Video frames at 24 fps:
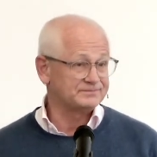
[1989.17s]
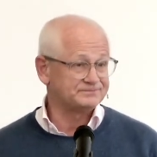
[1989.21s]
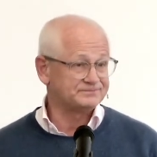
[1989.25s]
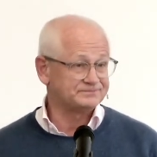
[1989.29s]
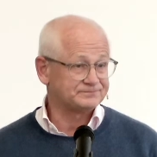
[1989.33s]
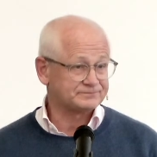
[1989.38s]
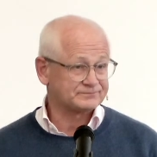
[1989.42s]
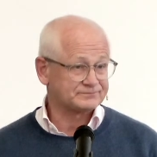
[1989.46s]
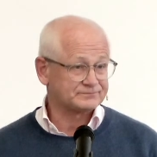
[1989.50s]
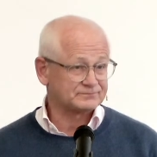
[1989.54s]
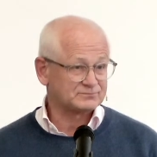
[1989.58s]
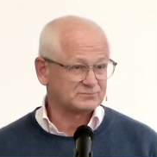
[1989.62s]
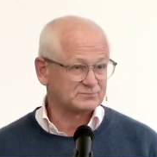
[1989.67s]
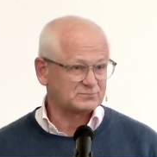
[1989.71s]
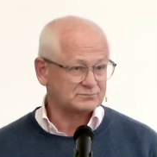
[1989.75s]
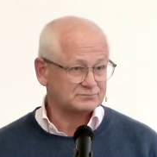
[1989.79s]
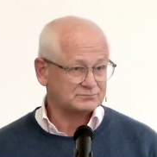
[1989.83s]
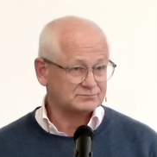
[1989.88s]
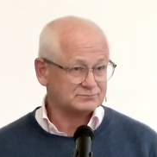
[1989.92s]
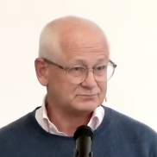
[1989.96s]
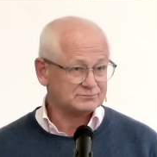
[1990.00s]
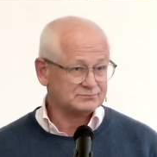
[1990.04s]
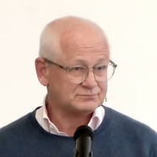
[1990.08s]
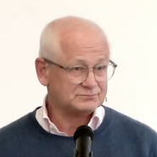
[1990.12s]

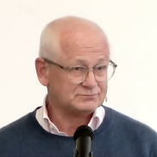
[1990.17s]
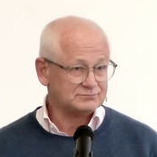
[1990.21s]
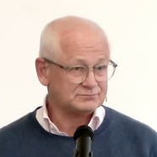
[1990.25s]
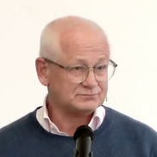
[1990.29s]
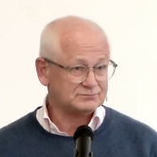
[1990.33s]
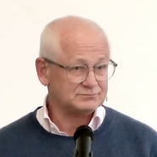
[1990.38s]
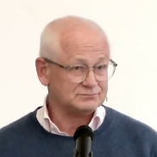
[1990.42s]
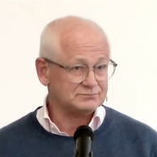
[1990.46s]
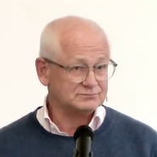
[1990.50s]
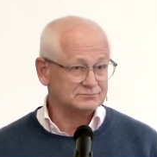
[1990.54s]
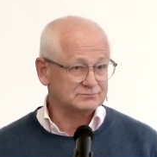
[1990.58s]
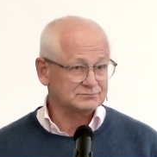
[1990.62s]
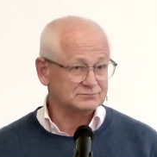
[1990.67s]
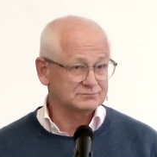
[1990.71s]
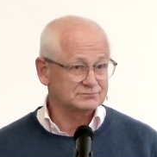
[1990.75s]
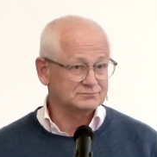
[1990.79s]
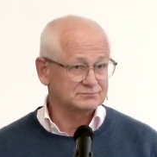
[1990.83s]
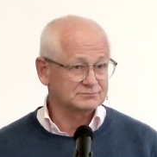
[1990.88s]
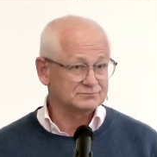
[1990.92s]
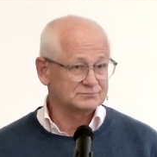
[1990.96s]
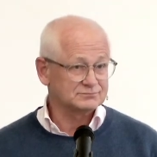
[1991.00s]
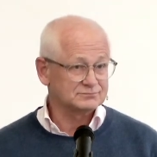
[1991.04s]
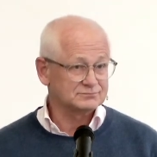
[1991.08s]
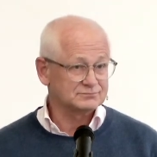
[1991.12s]

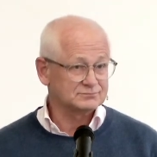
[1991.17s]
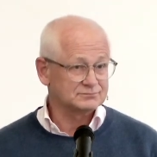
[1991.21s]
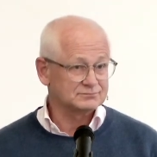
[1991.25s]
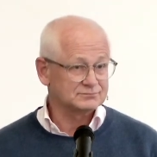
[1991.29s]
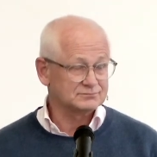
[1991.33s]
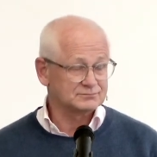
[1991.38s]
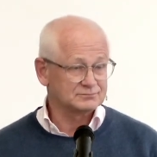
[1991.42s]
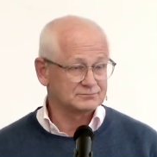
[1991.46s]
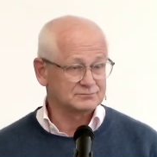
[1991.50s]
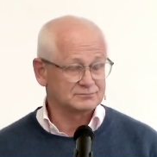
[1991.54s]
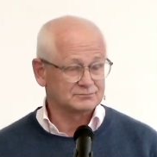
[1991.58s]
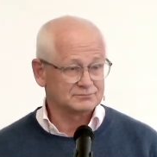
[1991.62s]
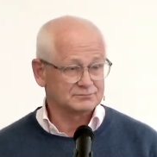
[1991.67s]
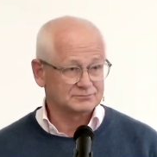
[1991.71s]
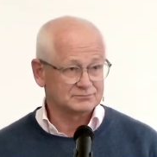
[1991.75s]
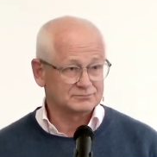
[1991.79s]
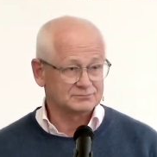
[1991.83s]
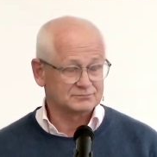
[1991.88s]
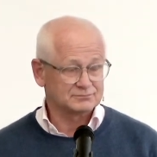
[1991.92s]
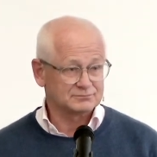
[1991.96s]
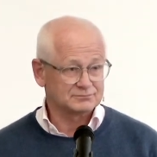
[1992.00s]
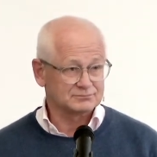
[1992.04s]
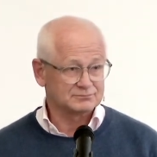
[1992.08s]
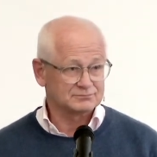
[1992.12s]

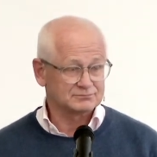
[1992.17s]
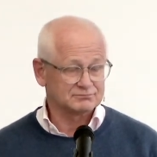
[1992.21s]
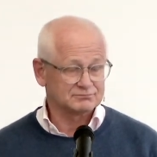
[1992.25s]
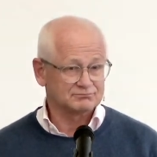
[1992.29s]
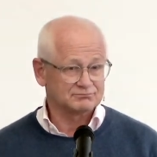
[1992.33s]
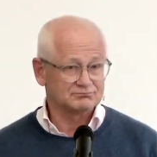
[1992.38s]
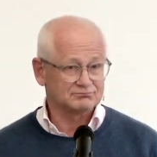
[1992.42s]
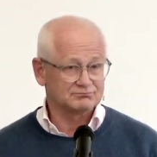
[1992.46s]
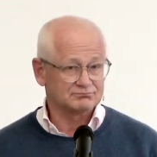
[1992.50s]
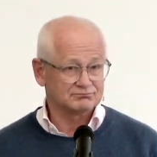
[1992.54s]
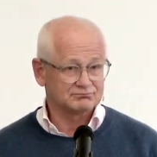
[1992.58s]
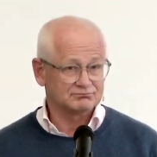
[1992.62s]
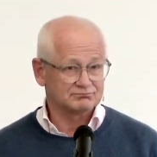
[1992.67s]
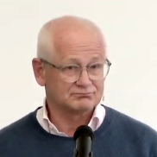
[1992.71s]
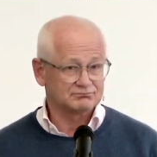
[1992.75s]
No one is speaking in this clip.